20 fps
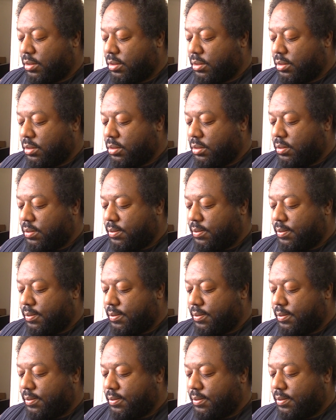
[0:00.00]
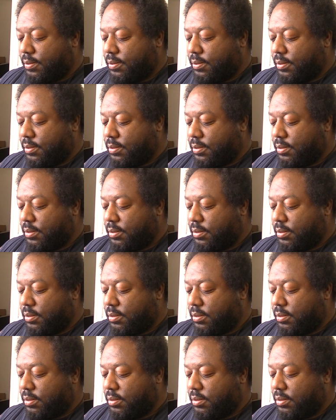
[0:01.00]

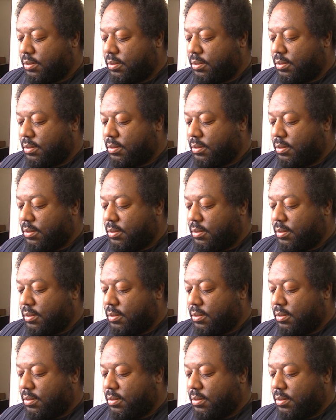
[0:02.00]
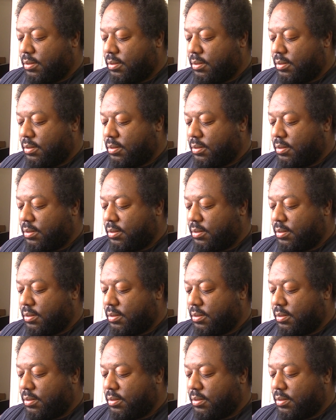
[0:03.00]

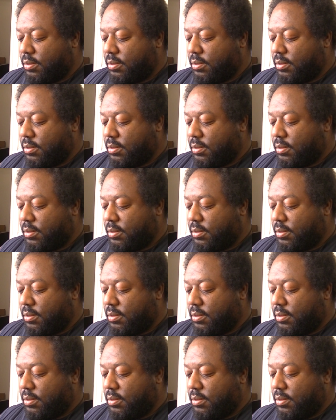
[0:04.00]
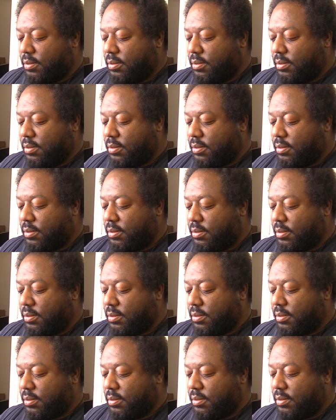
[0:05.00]

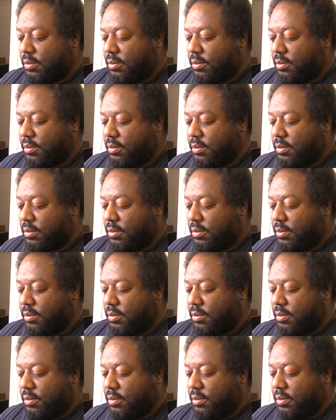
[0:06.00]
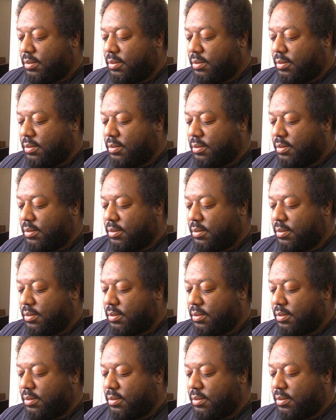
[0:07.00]
Nobody speaks.